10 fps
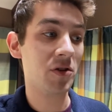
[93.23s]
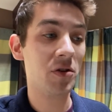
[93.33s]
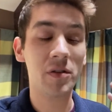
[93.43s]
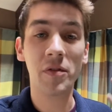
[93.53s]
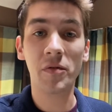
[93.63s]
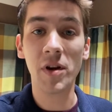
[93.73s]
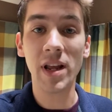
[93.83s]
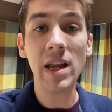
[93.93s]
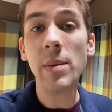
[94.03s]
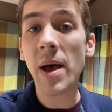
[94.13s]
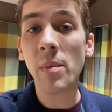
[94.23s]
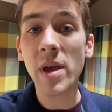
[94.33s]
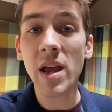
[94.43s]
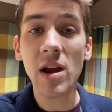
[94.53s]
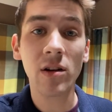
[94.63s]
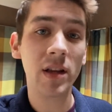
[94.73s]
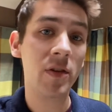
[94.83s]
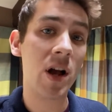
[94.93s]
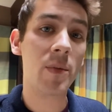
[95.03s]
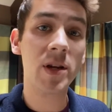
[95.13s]
totally feel free to email me or leave a
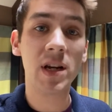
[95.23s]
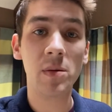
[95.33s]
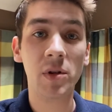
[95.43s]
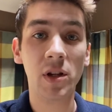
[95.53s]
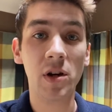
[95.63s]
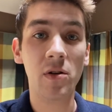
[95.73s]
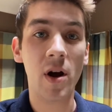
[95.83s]
comment down below.